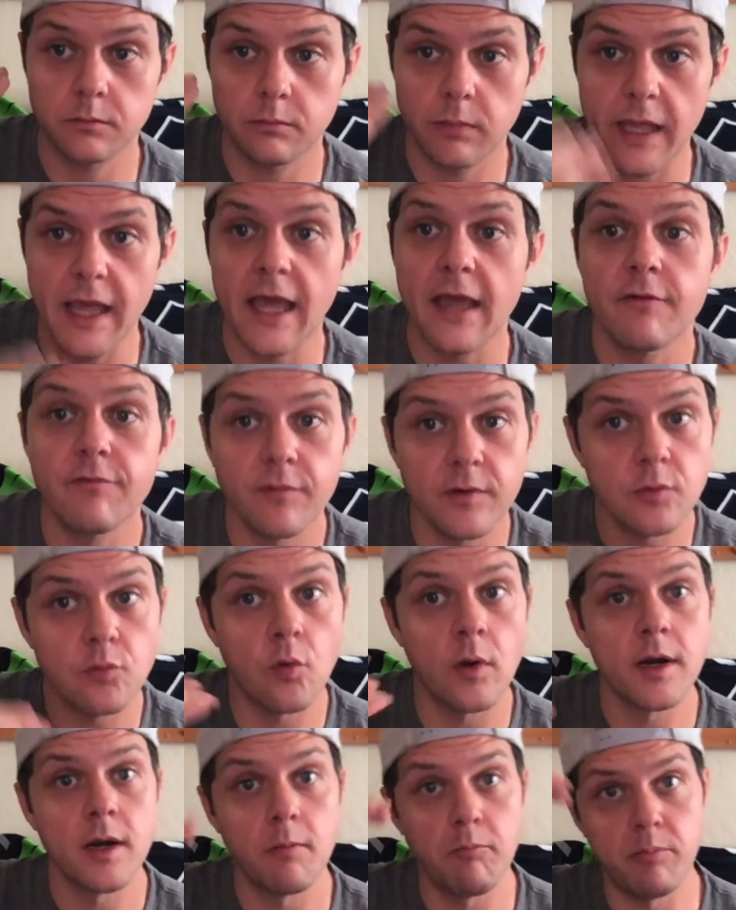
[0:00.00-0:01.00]

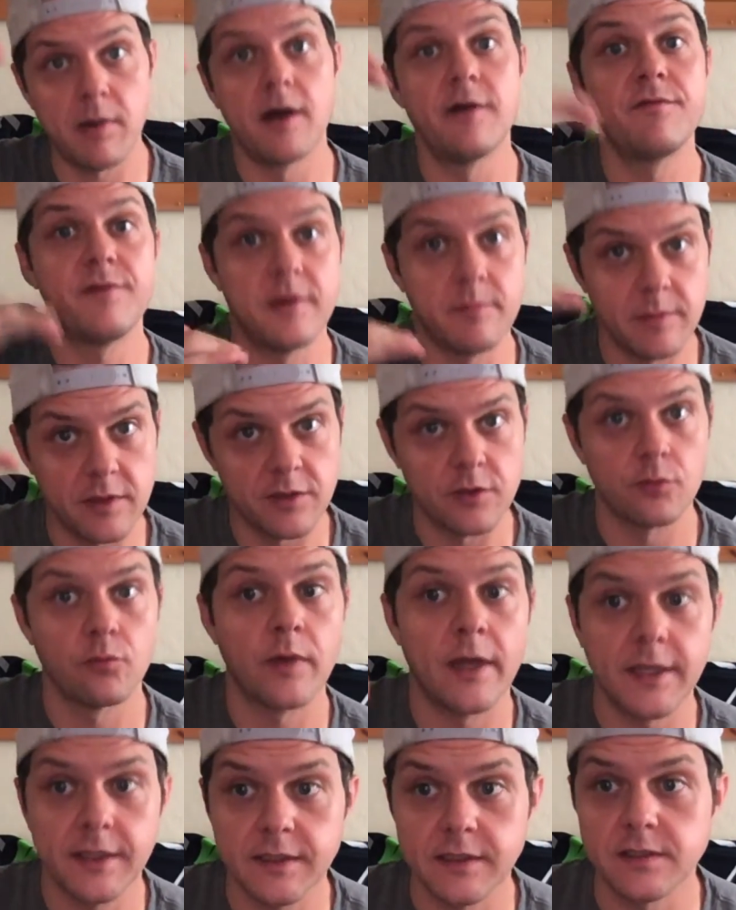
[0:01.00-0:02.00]
everyone above him in the
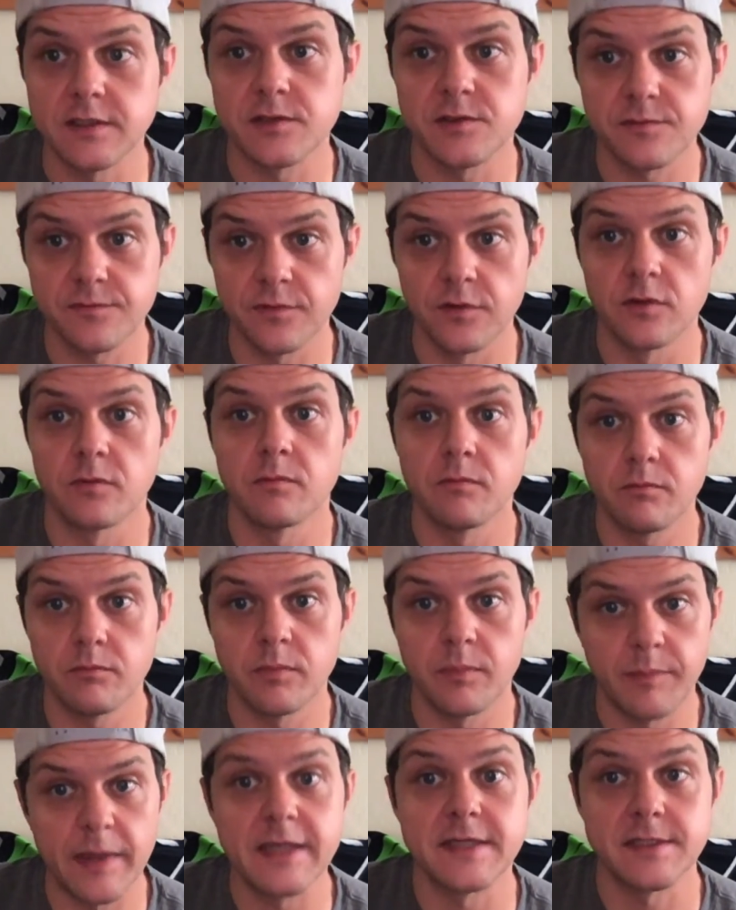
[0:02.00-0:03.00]
rankings for them.
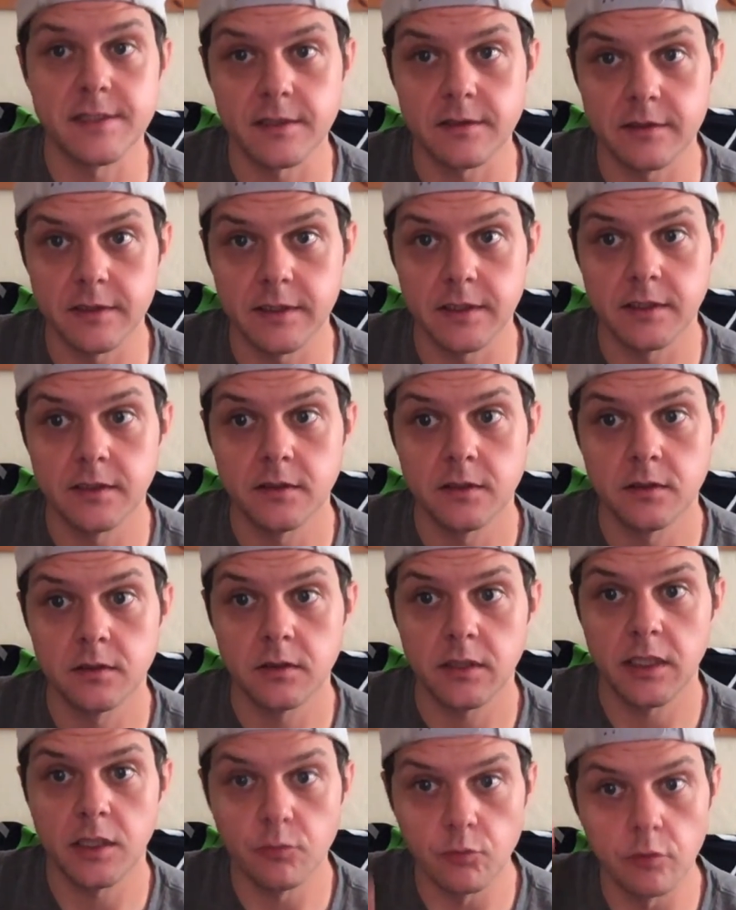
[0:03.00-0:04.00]
Basically,
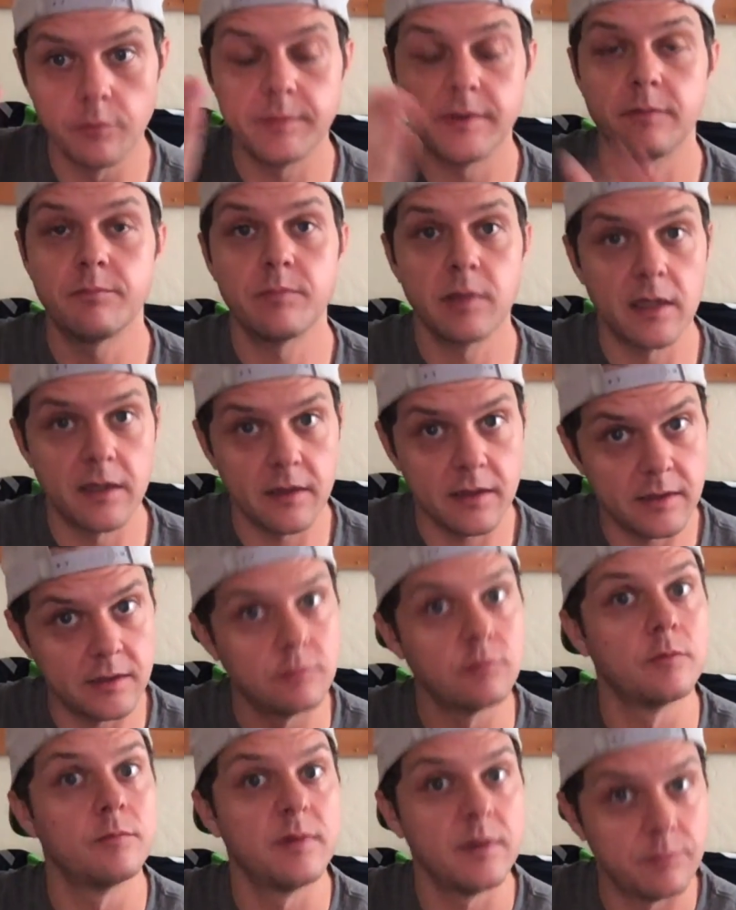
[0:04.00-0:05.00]
he will be
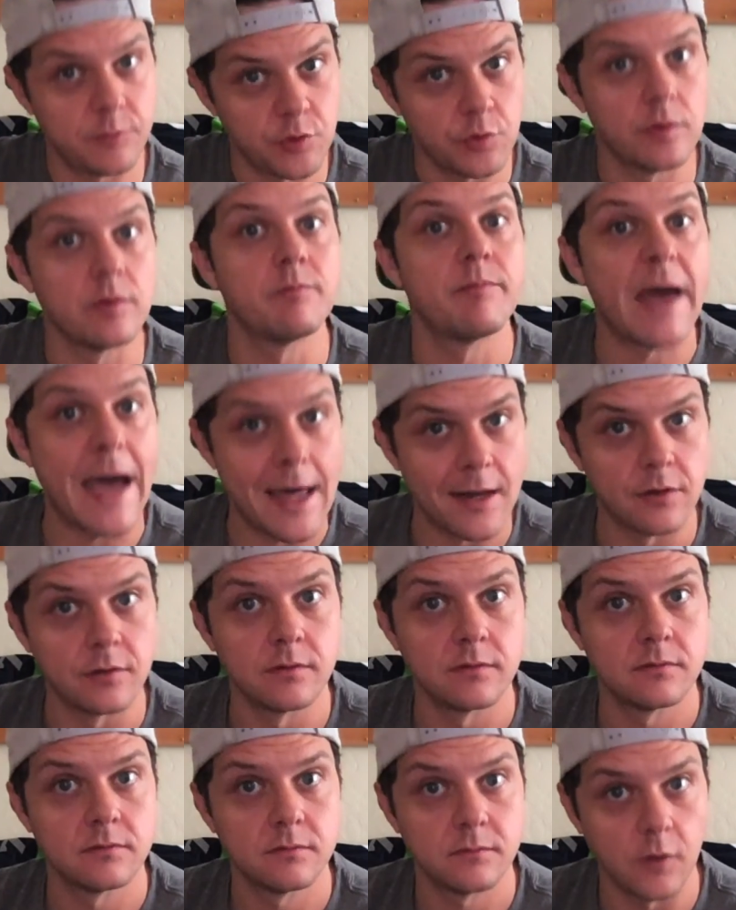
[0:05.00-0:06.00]
doing battle
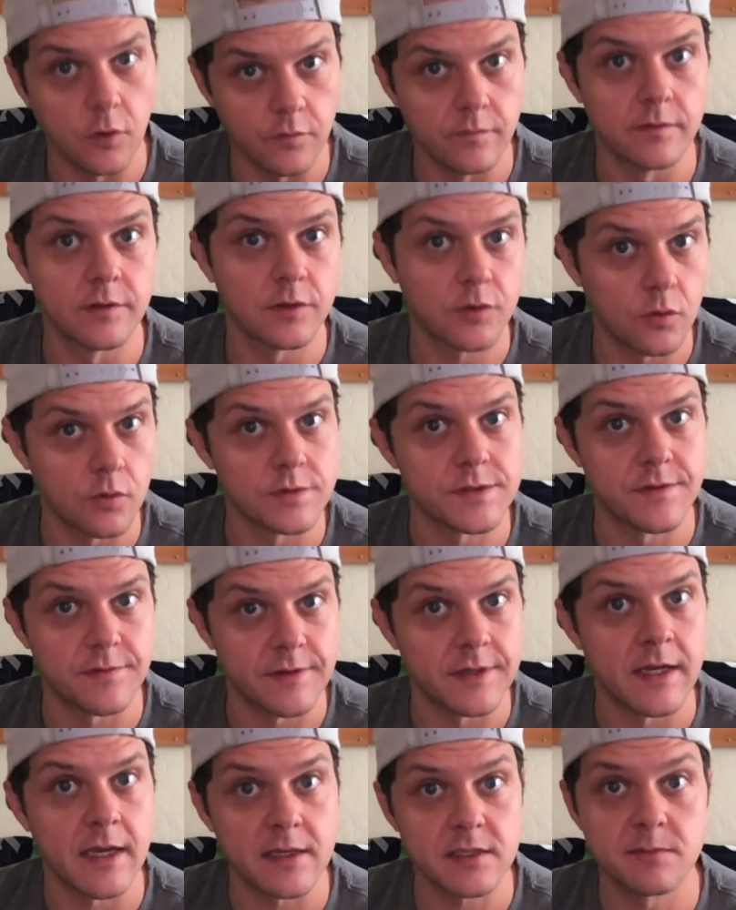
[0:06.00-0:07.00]
over the course of the
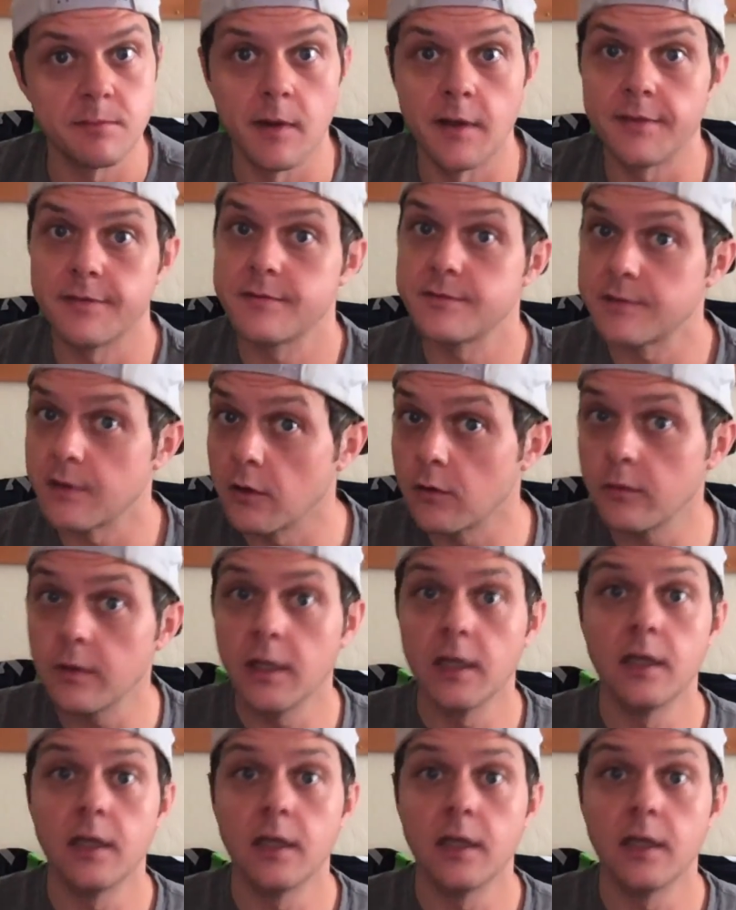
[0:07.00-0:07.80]
next month. So